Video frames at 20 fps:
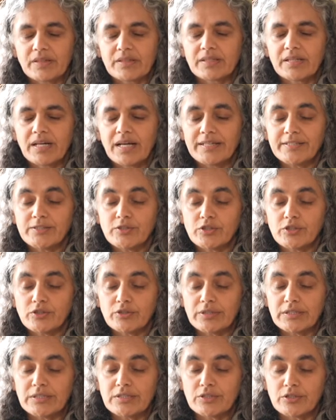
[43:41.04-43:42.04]
Guide you
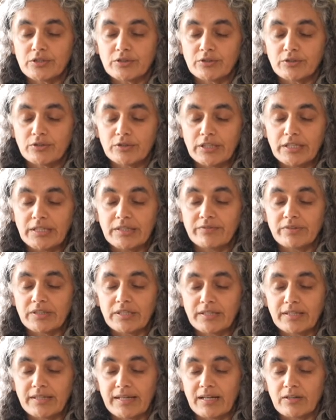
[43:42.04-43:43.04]
into
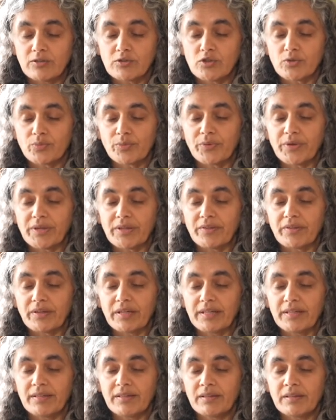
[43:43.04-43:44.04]
even count
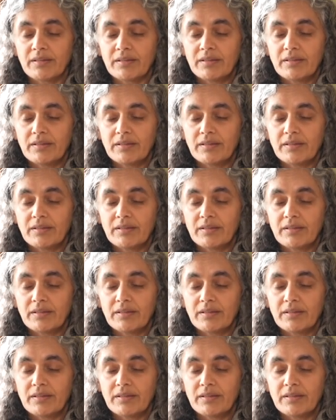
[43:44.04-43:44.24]
breathing.